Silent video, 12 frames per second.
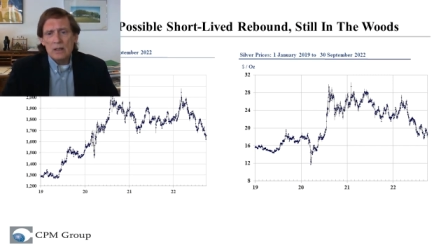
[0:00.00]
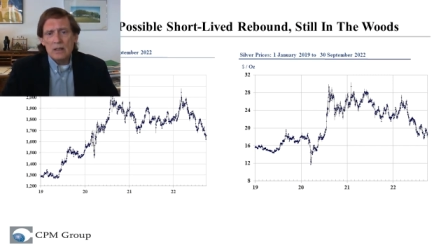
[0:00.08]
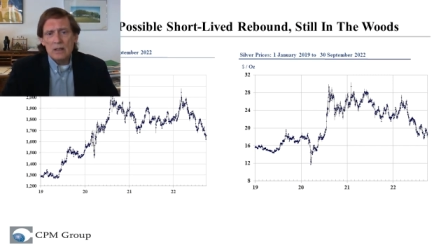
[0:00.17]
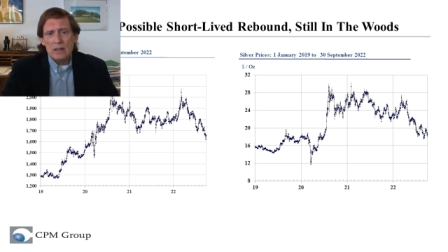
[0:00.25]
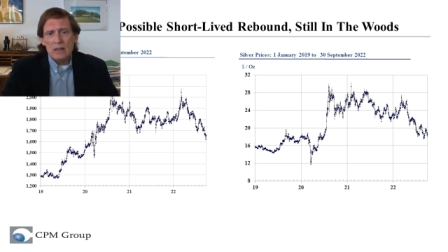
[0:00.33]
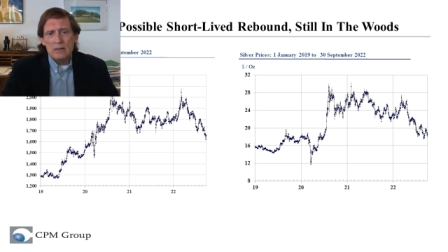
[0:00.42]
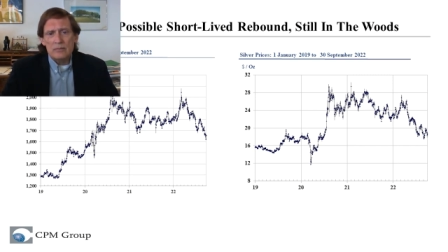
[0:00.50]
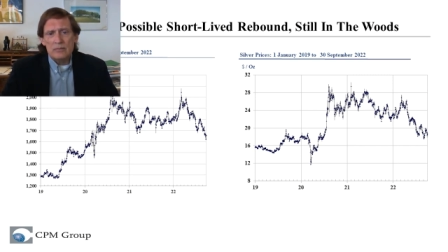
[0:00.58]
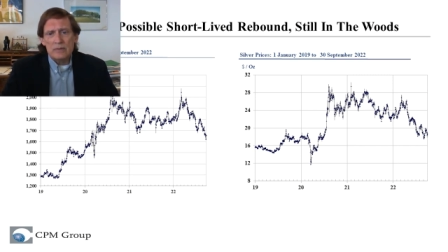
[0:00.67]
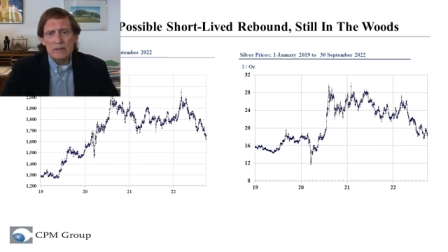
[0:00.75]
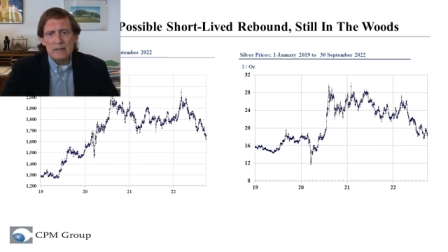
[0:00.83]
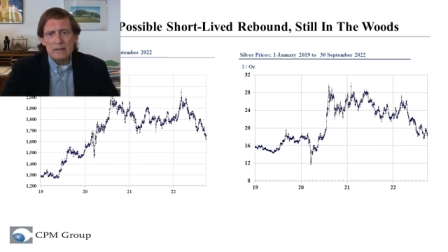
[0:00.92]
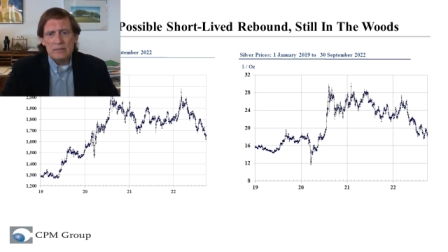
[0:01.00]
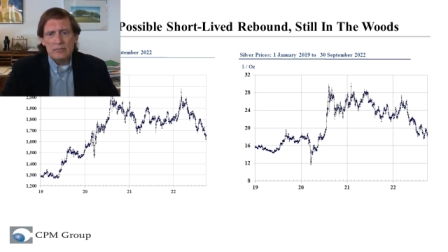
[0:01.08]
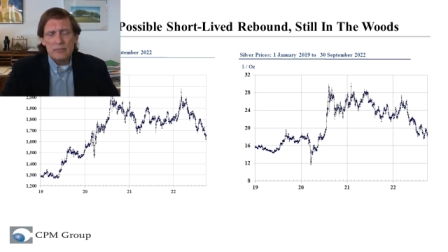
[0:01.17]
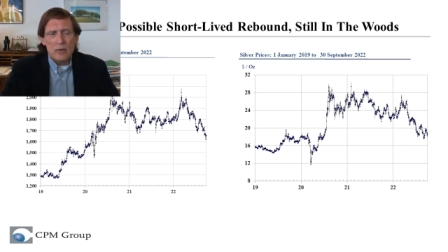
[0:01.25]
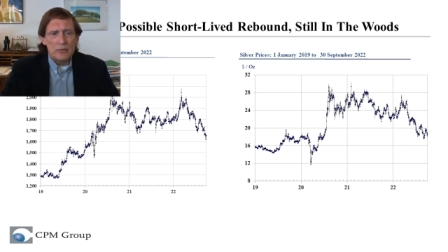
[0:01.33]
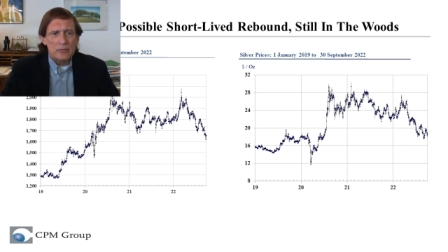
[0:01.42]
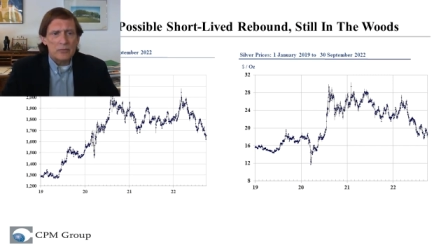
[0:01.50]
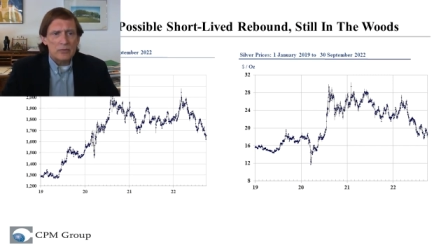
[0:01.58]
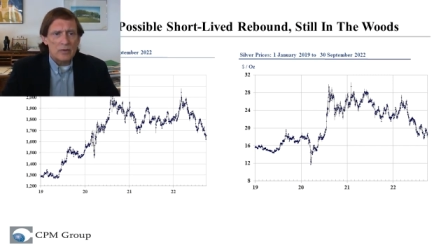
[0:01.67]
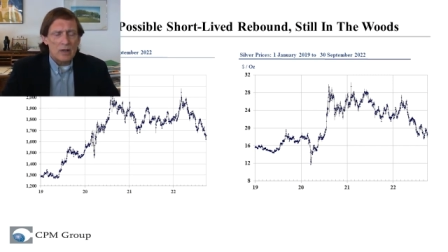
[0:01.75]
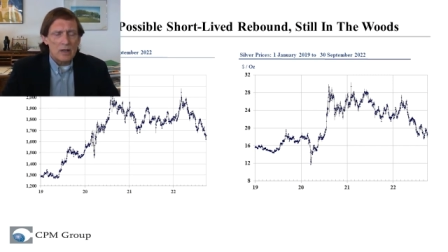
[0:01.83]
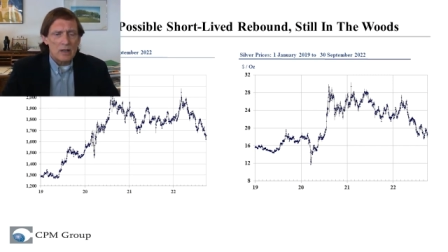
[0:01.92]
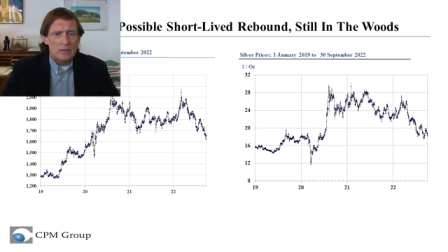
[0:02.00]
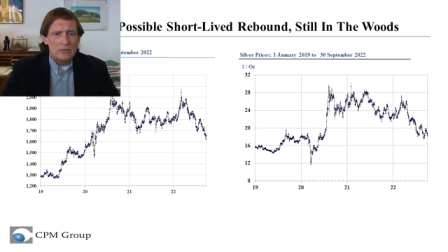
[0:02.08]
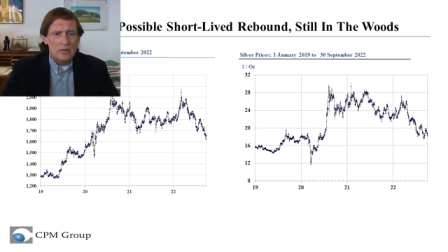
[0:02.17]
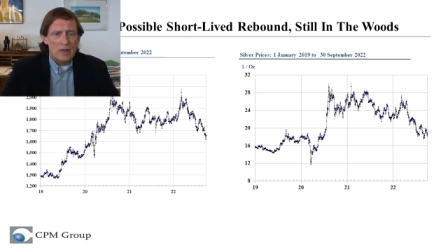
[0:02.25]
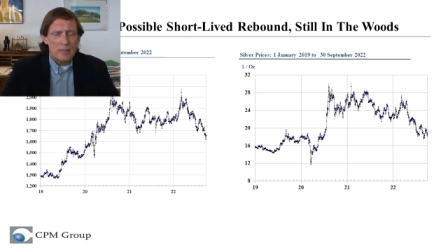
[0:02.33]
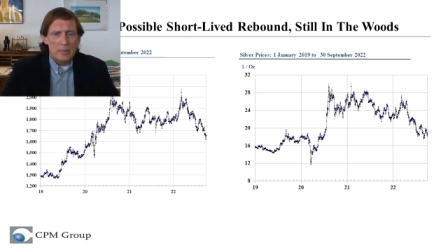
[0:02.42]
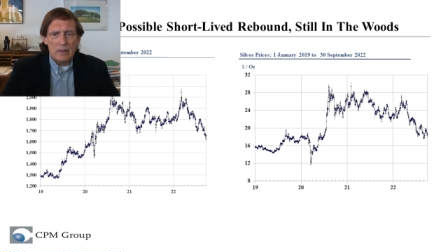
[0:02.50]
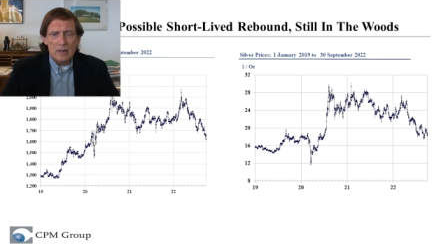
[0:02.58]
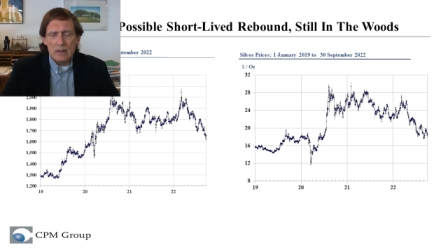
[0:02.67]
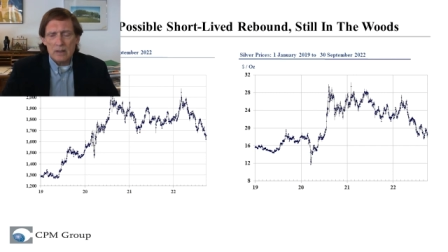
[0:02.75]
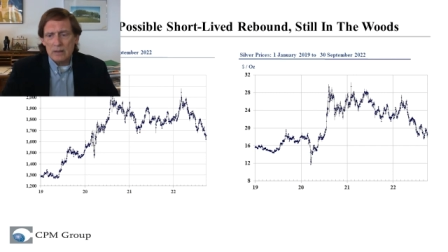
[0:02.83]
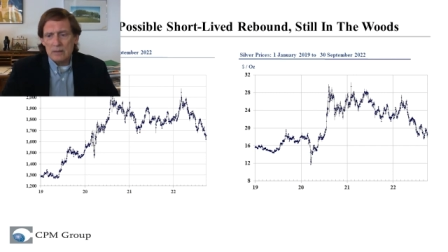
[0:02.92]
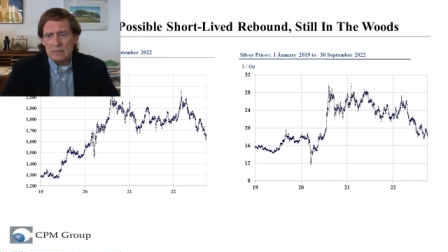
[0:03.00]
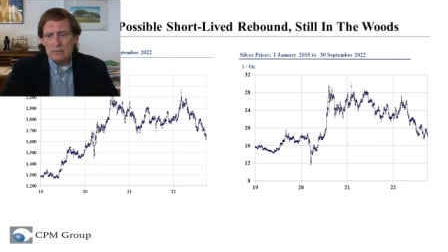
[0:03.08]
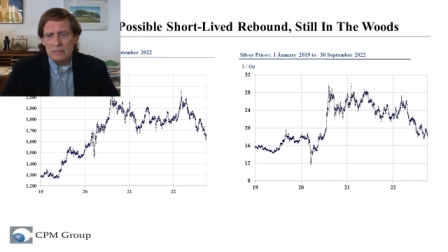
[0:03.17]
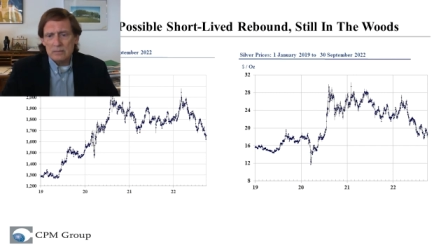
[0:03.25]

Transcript: uh, really false uh, step uh,